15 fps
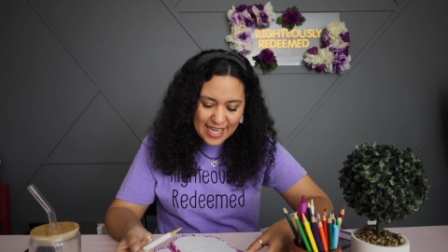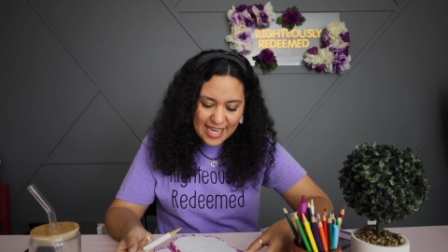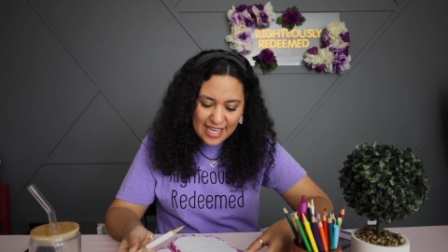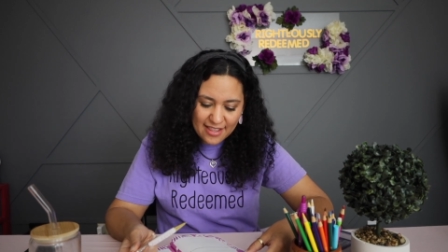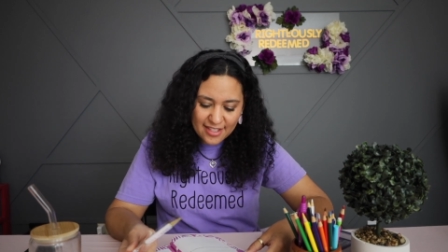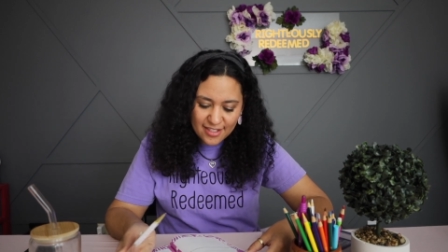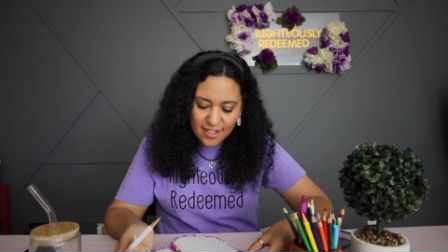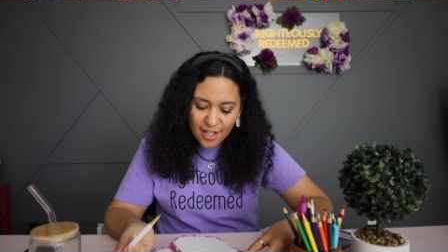
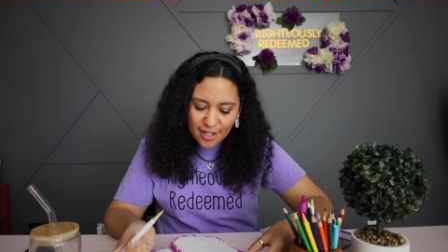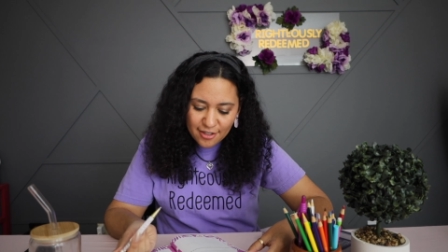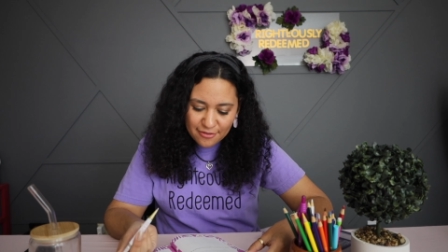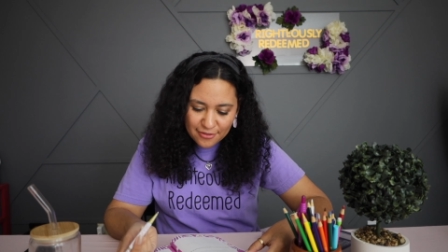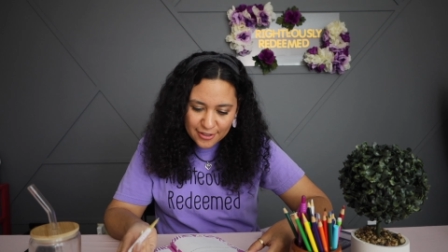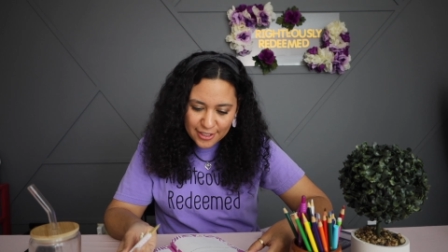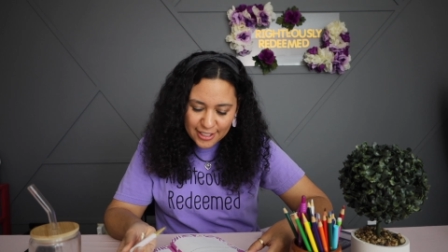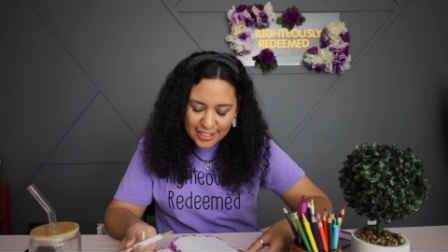And the song
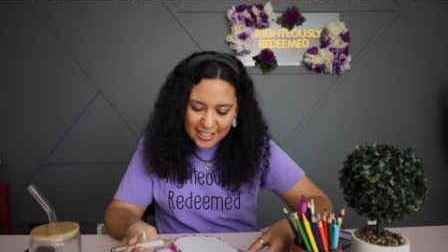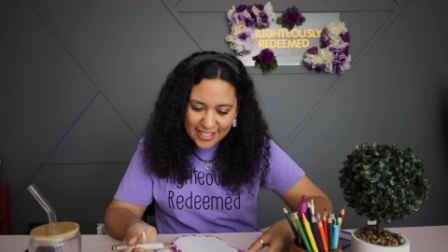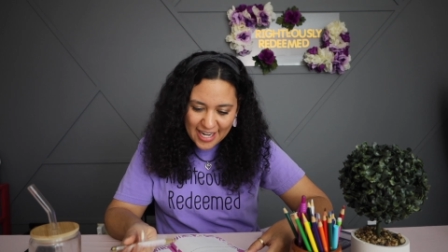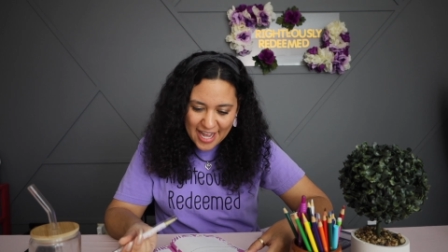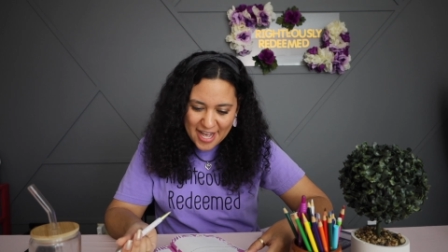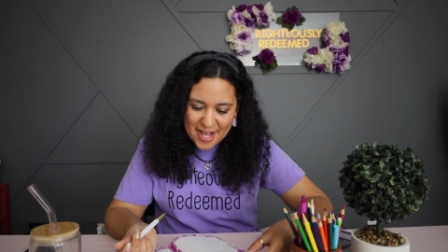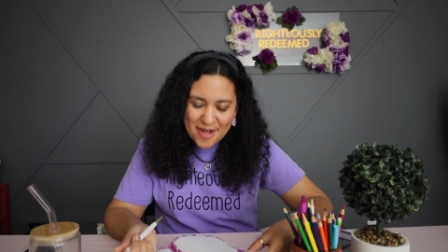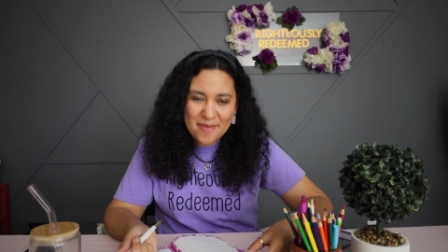for
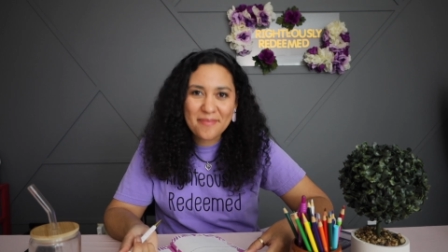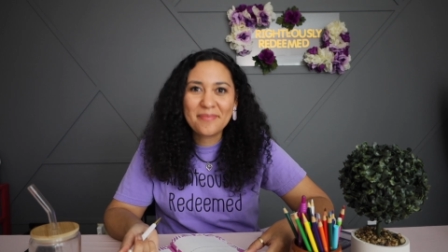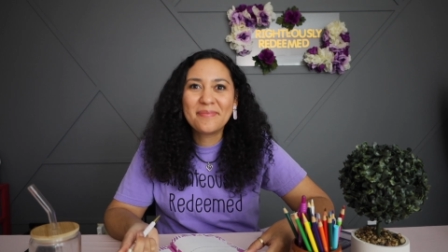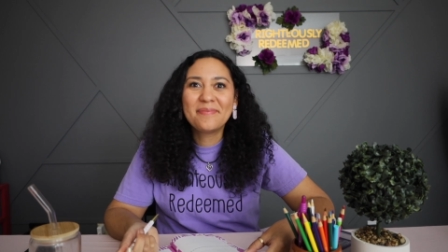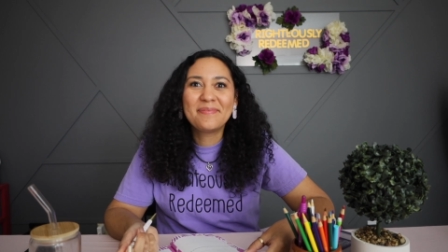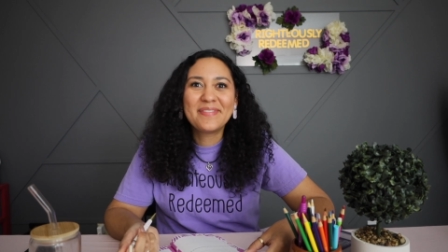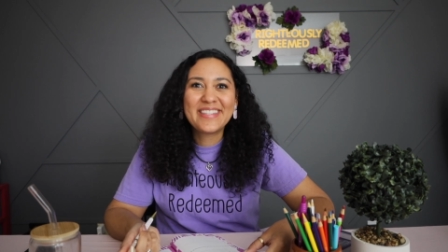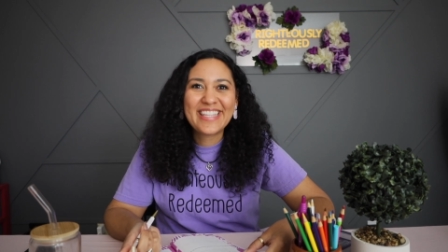um,
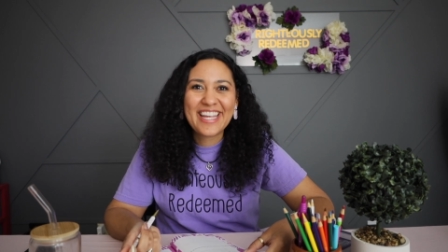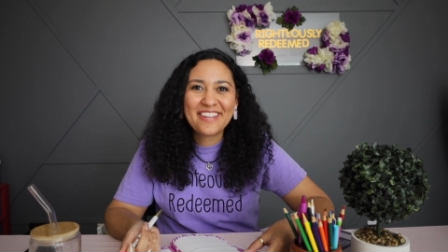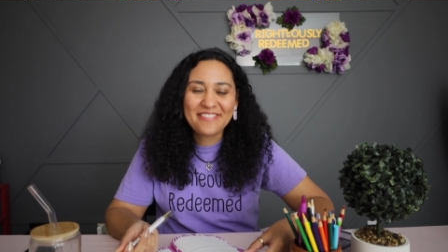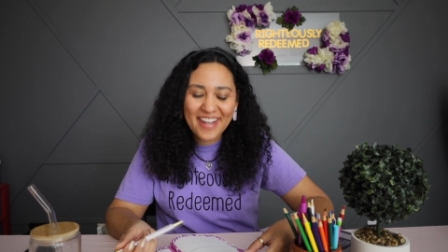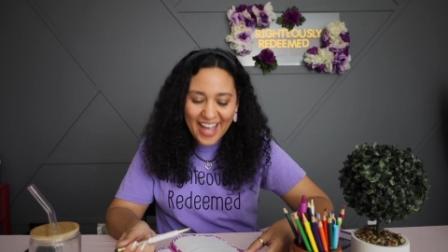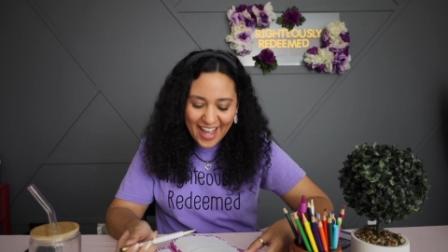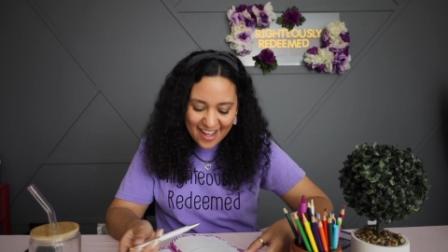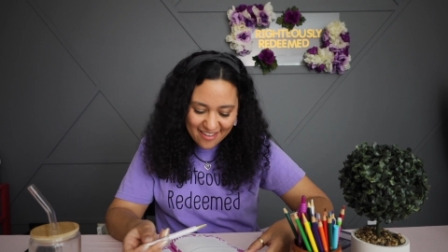day
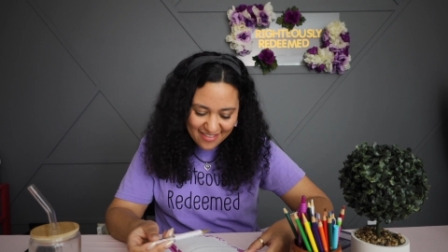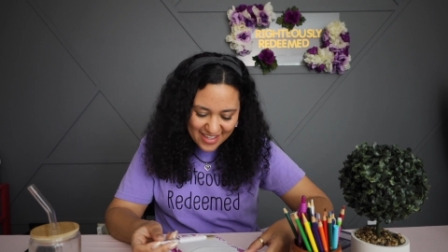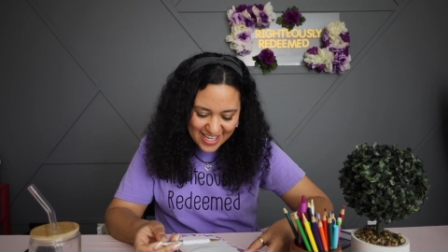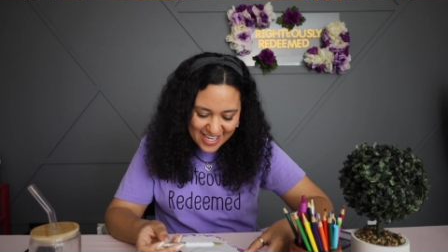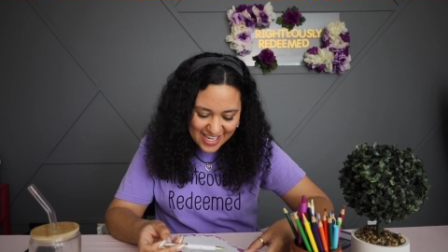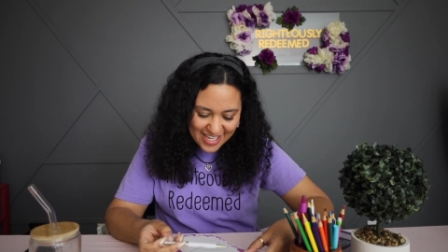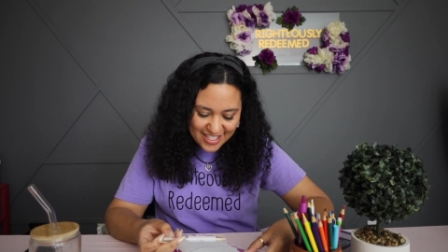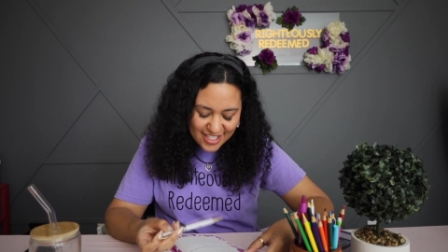five
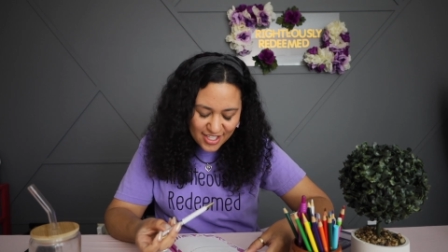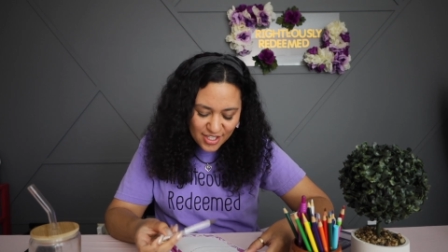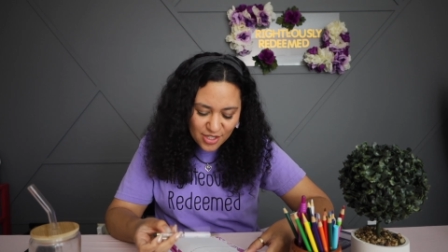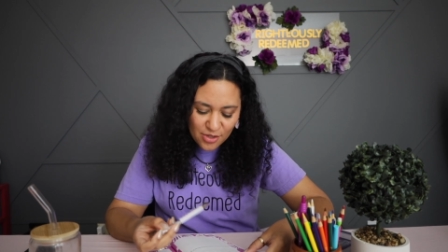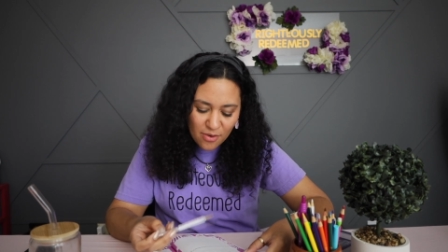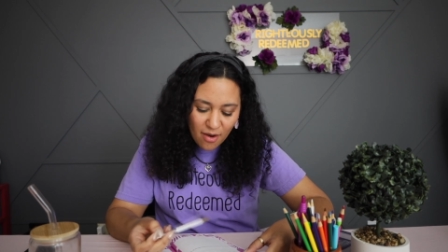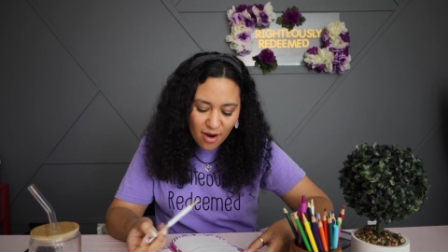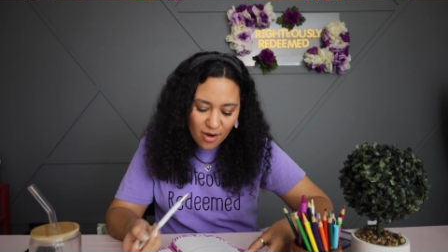is
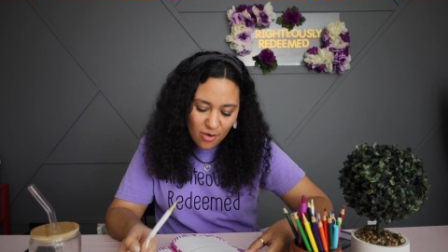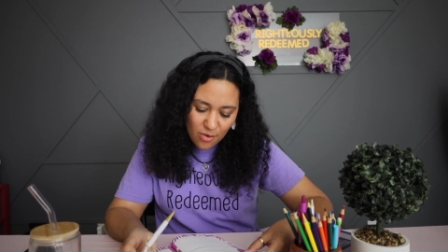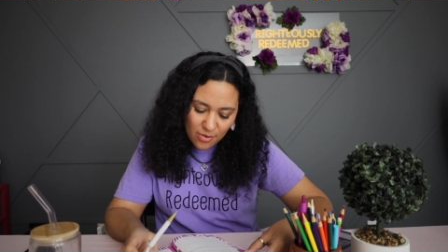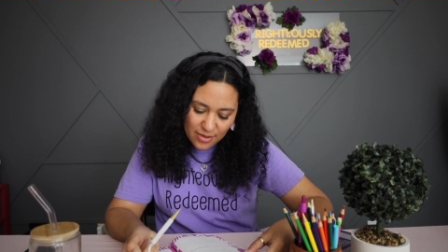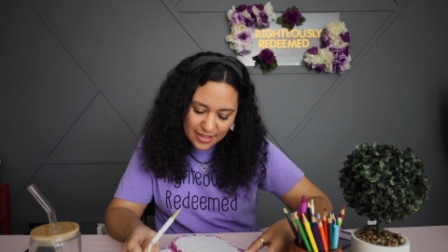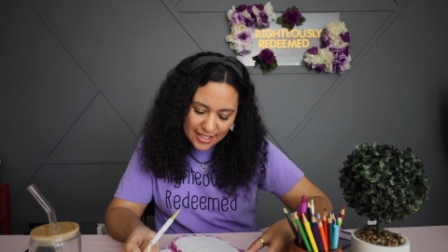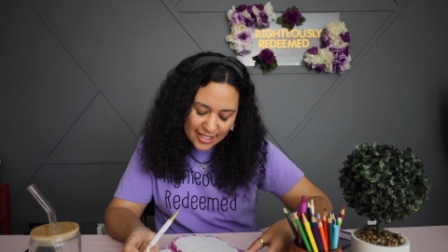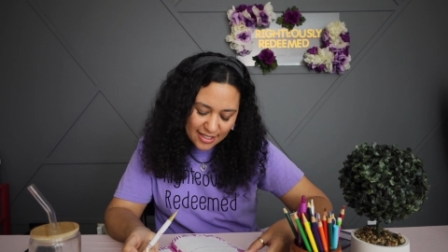You Are
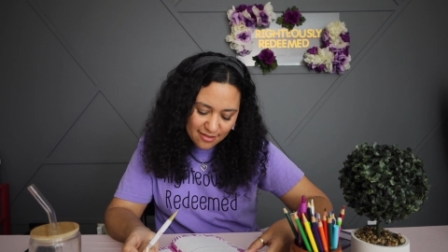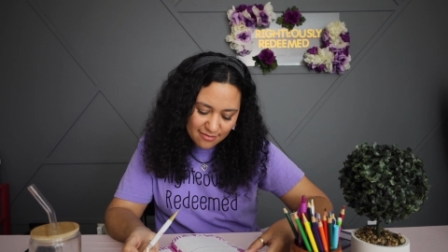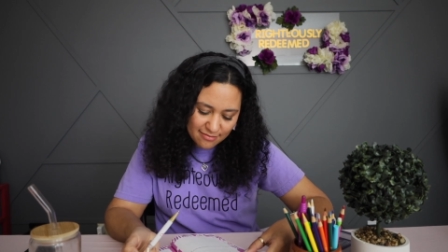Holy.